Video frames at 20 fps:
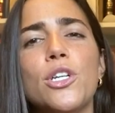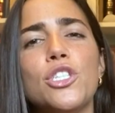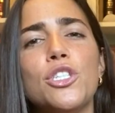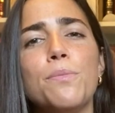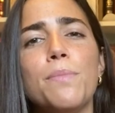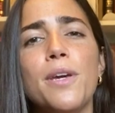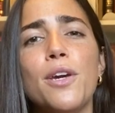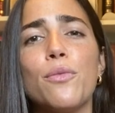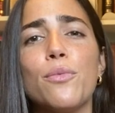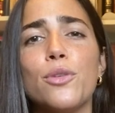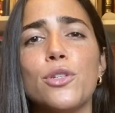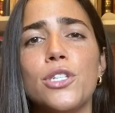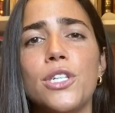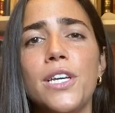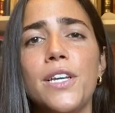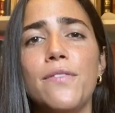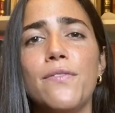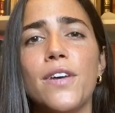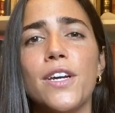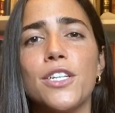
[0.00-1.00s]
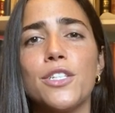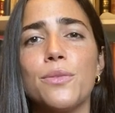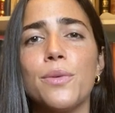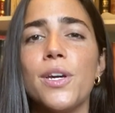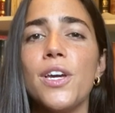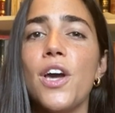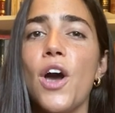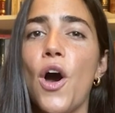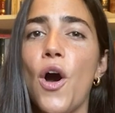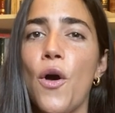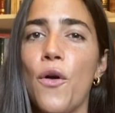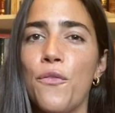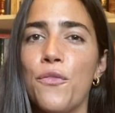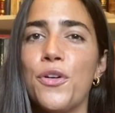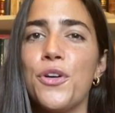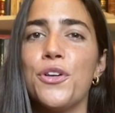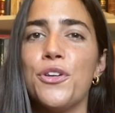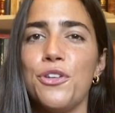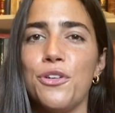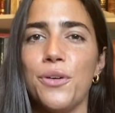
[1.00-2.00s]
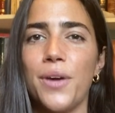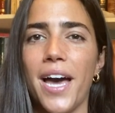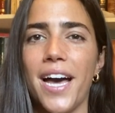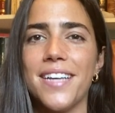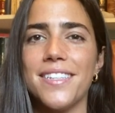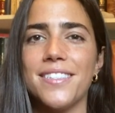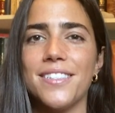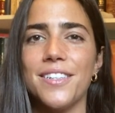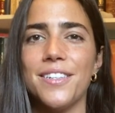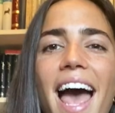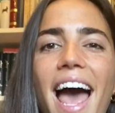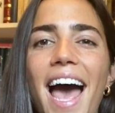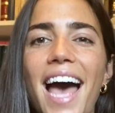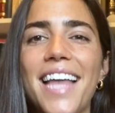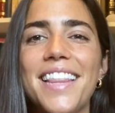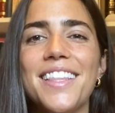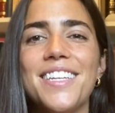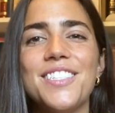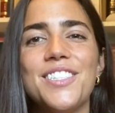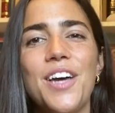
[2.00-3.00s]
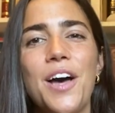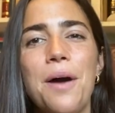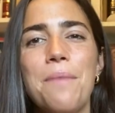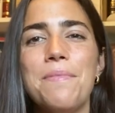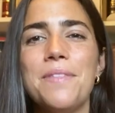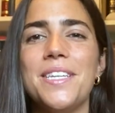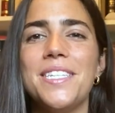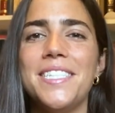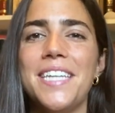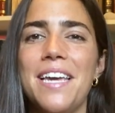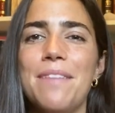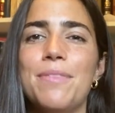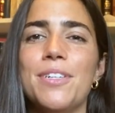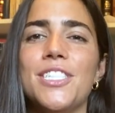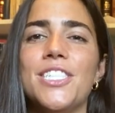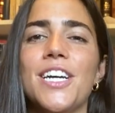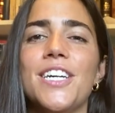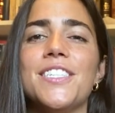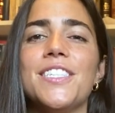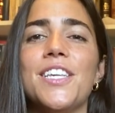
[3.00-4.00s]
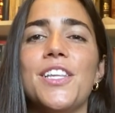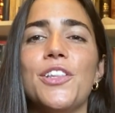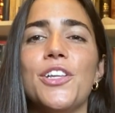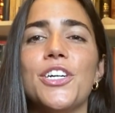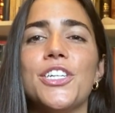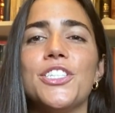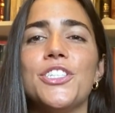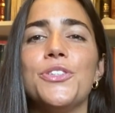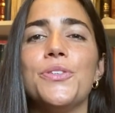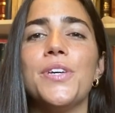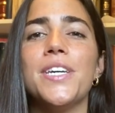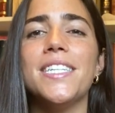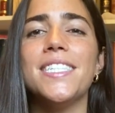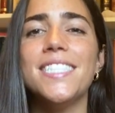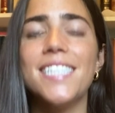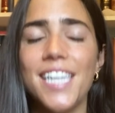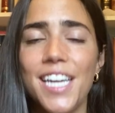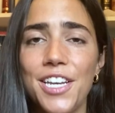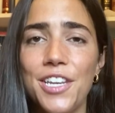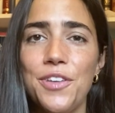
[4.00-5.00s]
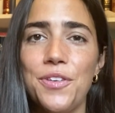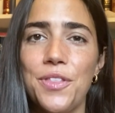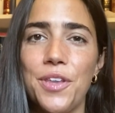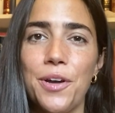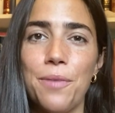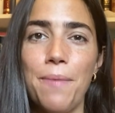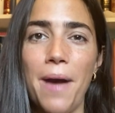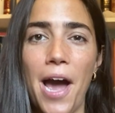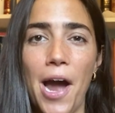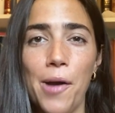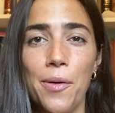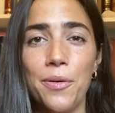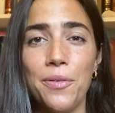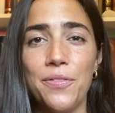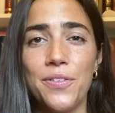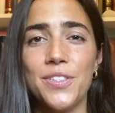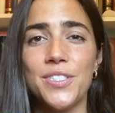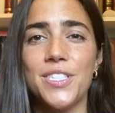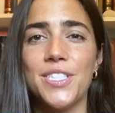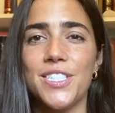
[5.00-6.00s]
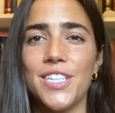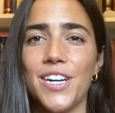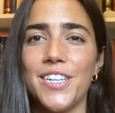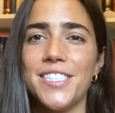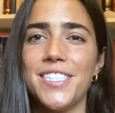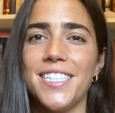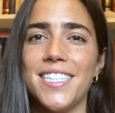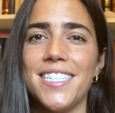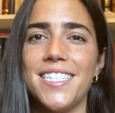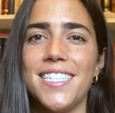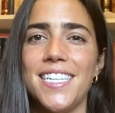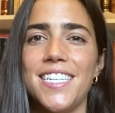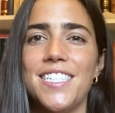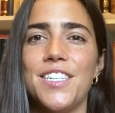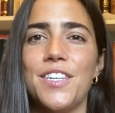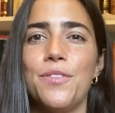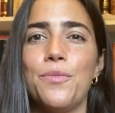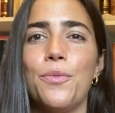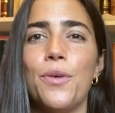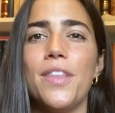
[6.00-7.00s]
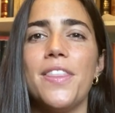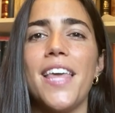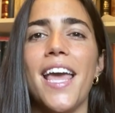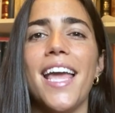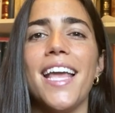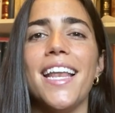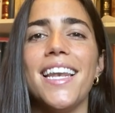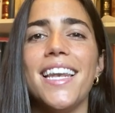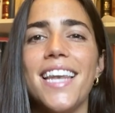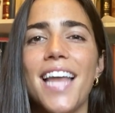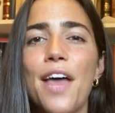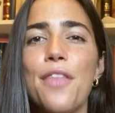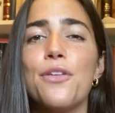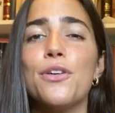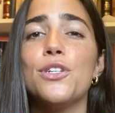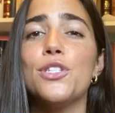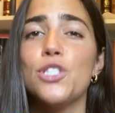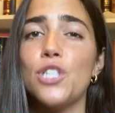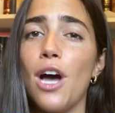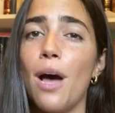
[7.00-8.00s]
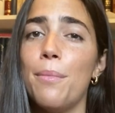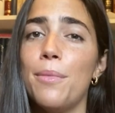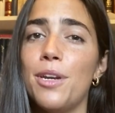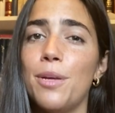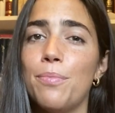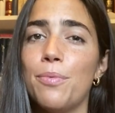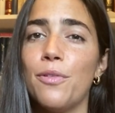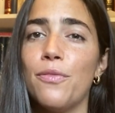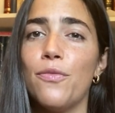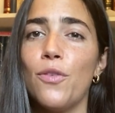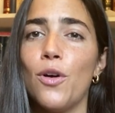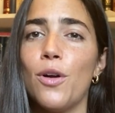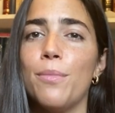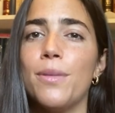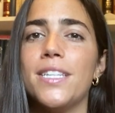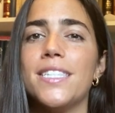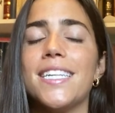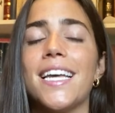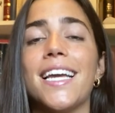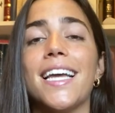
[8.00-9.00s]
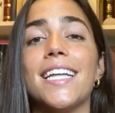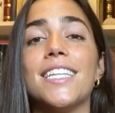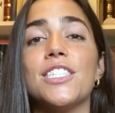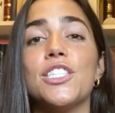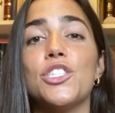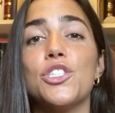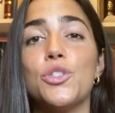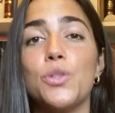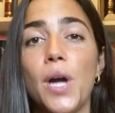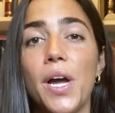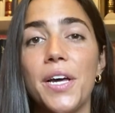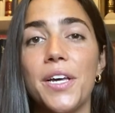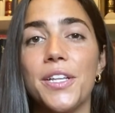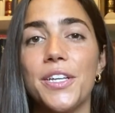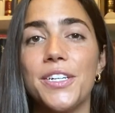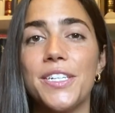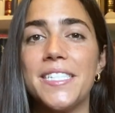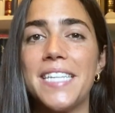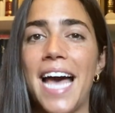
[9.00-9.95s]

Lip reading: should be a routine victory over Newcastle. At the top of the table, Chelsea look to continue their powerful start to the season with another dominant performance against strugglers